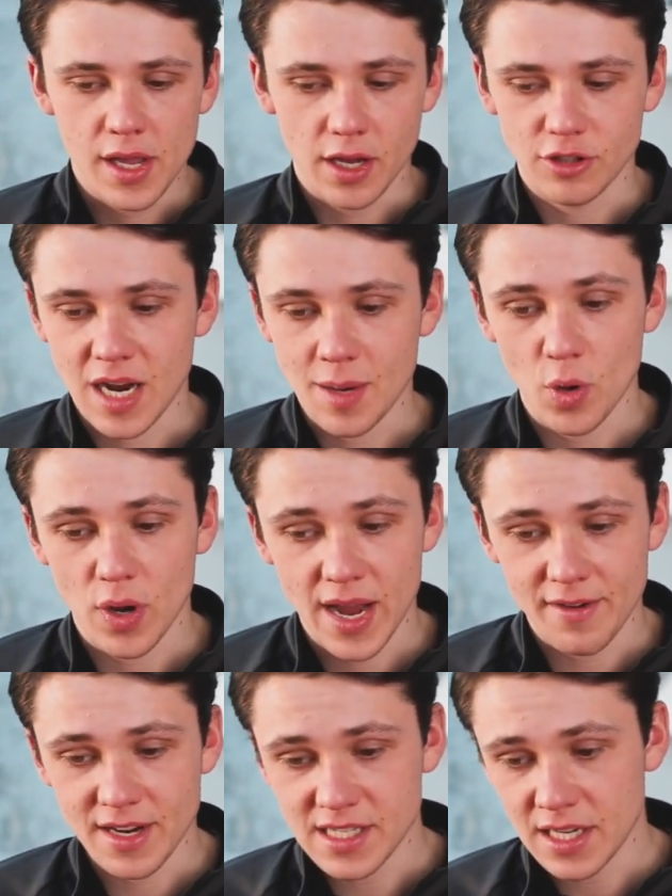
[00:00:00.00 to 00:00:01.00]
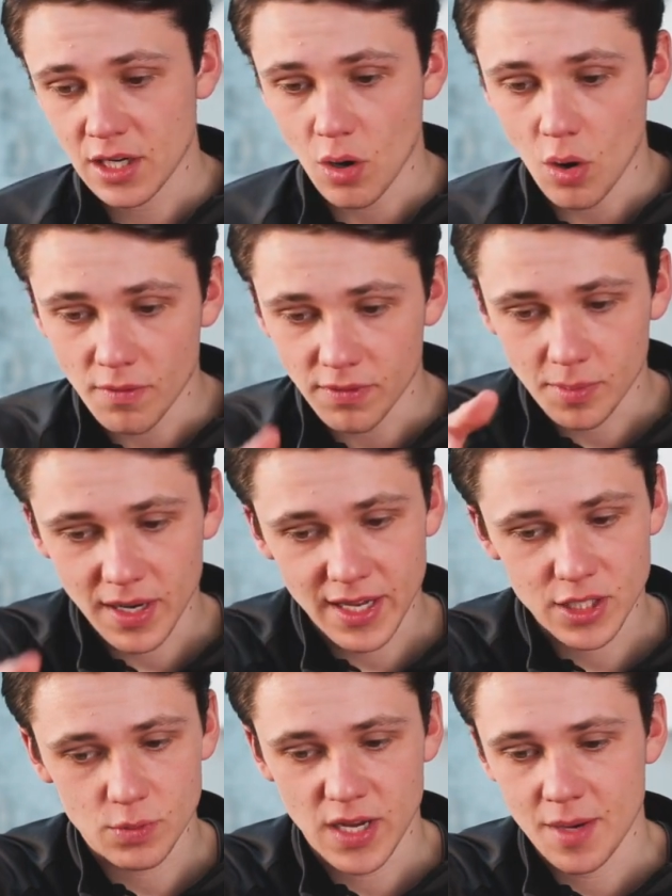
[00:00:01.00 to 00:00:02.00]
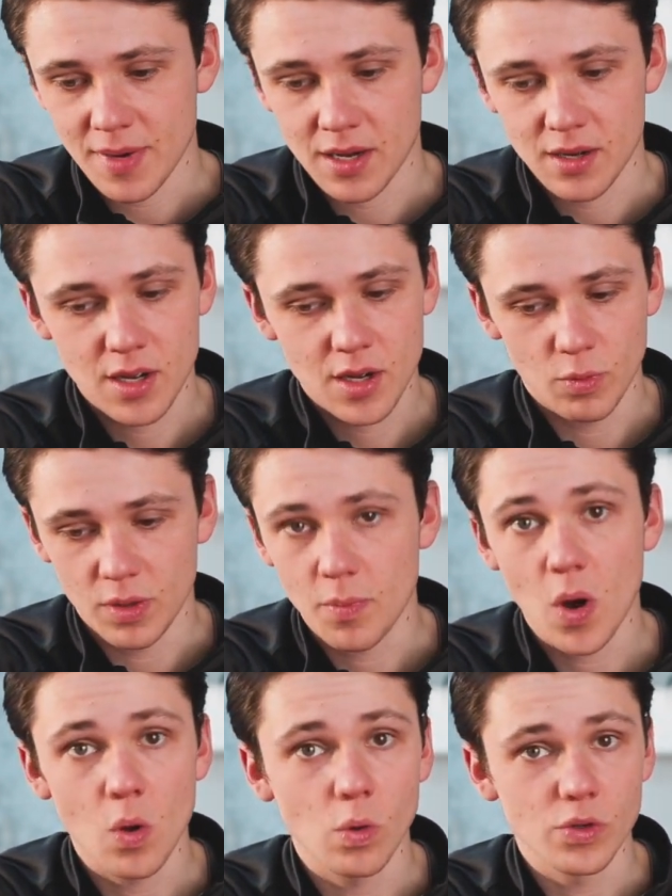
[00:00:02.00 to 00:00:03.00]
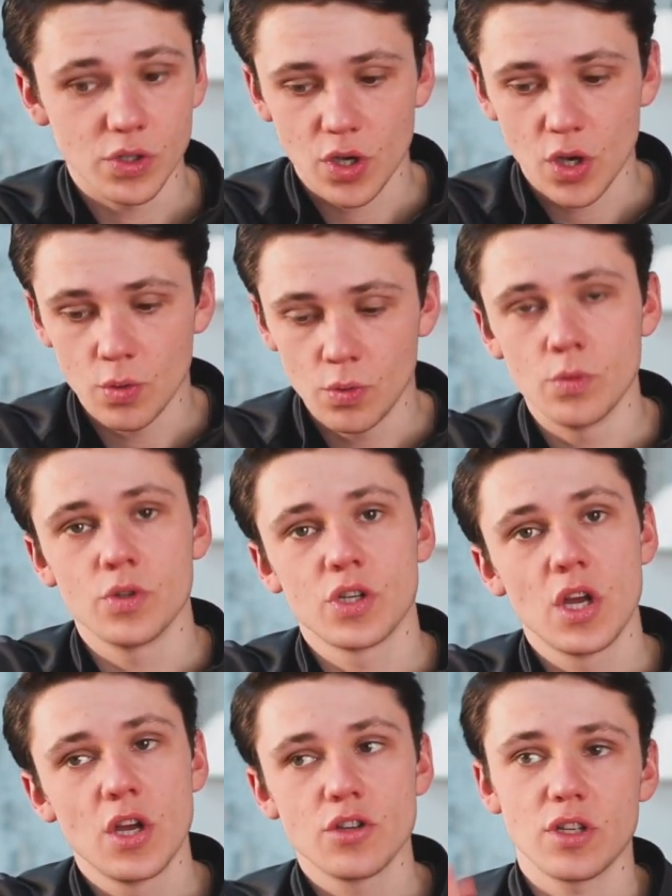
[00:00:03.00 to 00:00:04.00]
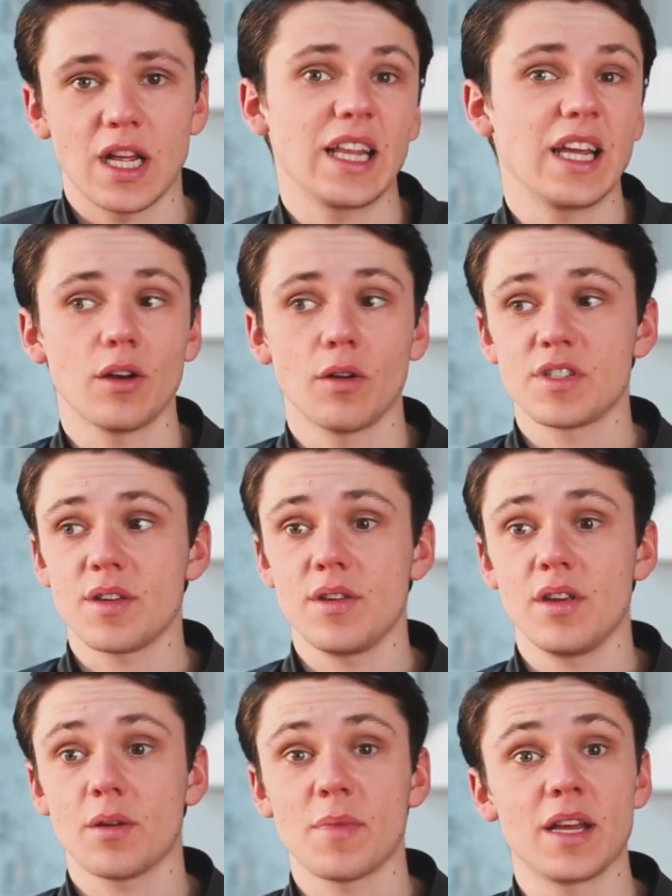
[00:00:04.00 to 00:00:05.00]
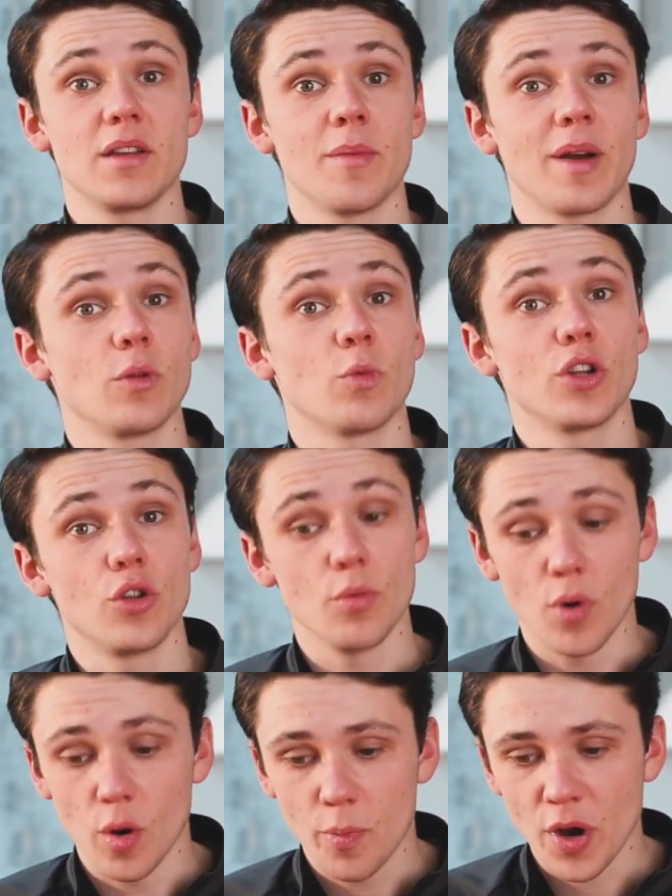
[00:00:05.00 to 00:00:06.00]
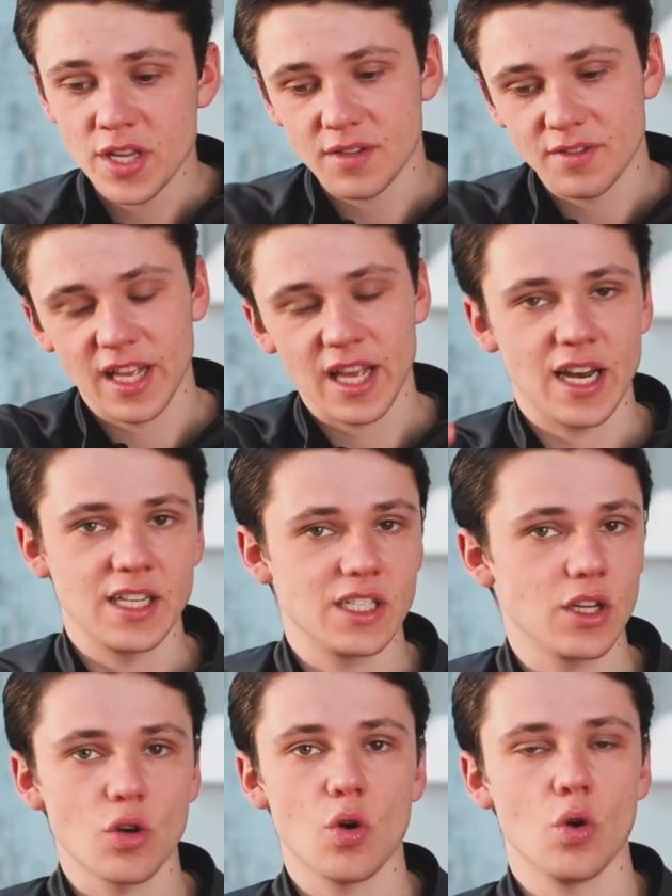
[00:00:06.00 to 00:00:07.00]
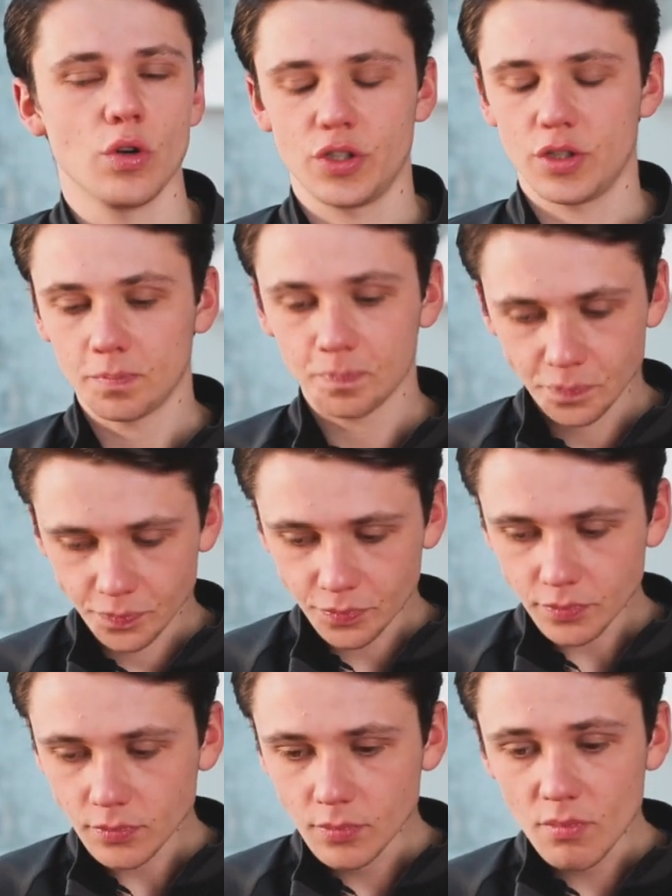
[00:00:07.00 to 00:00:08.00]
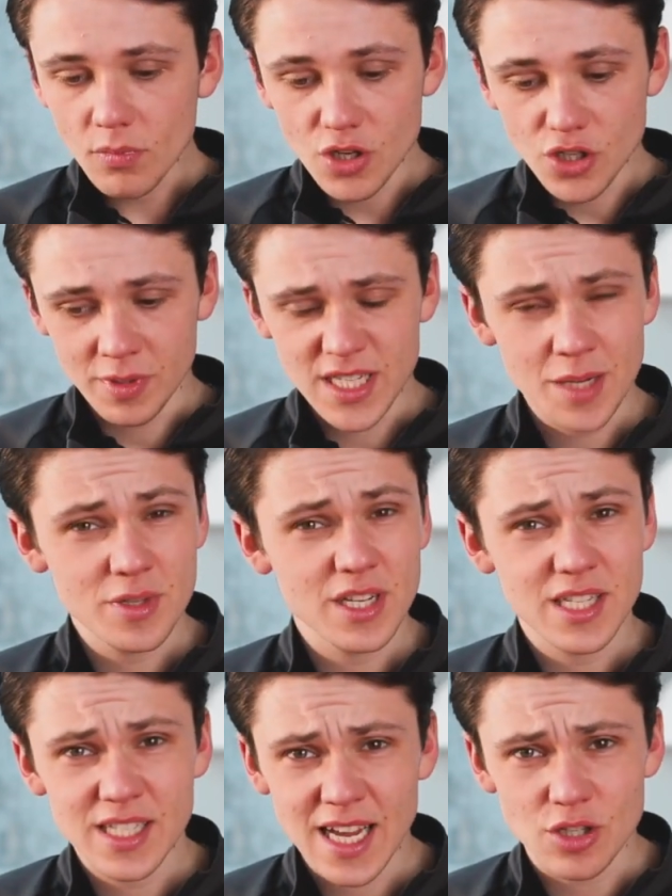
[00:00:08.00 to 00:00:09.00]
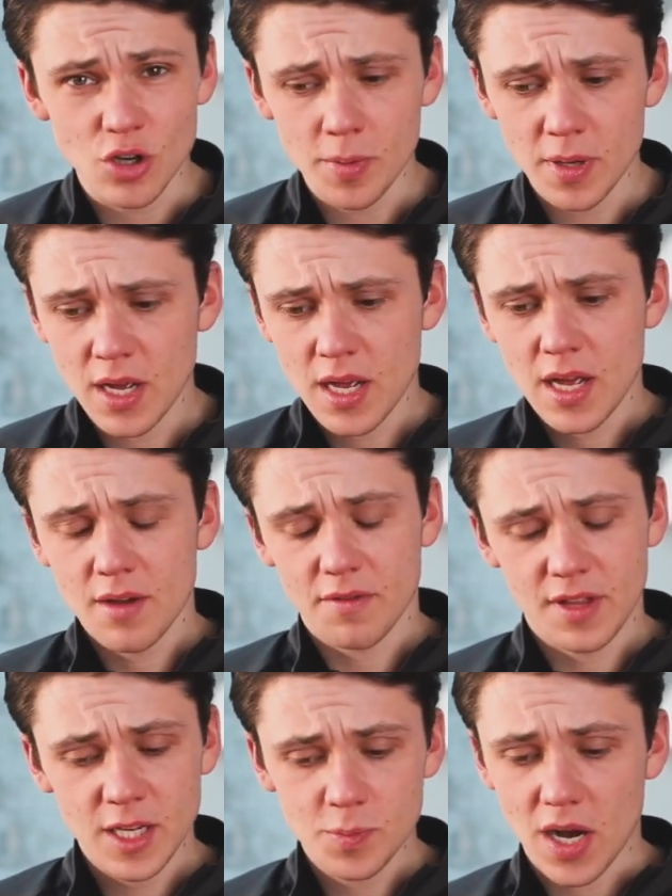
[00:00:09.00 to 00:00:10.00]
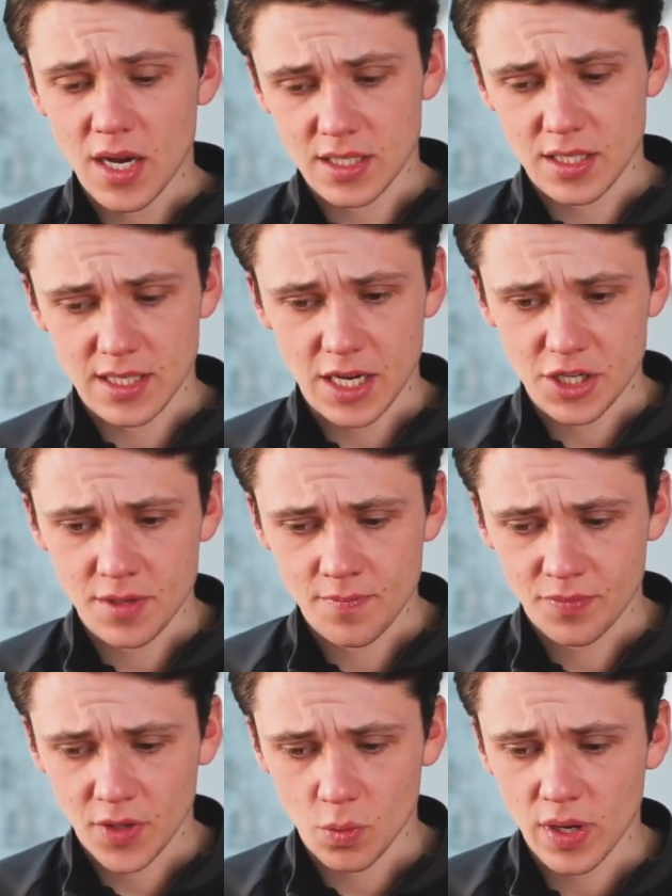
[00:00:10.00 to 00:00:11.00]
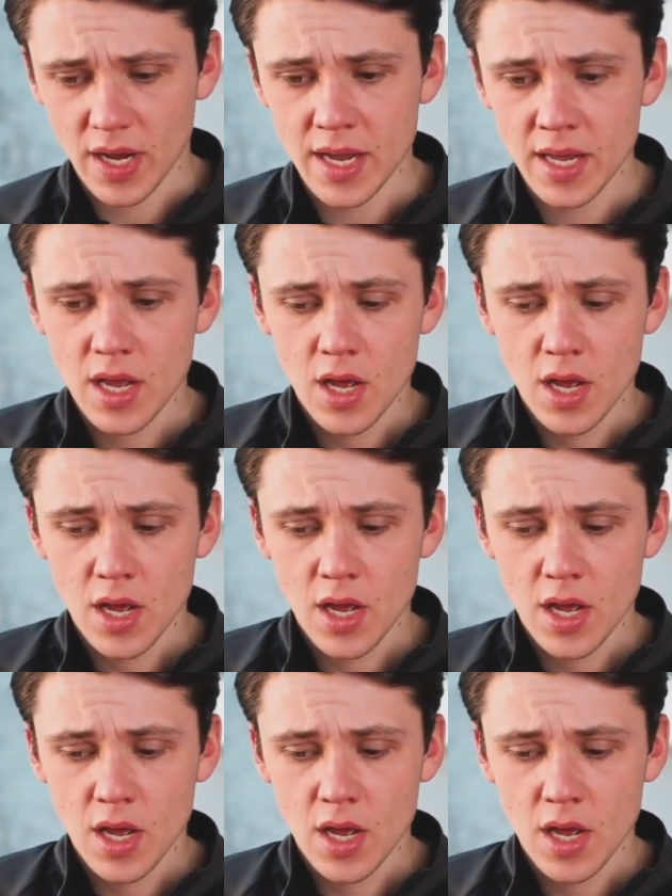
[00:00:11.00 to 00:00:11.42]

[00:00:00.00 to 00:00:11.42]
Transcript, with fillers: you can try and put areas in the goal for the players to aim at, with poles and cones, so that they can obviously, you might want to do more points if they get into the corners. So in terms of the setup for this part of the session, okay,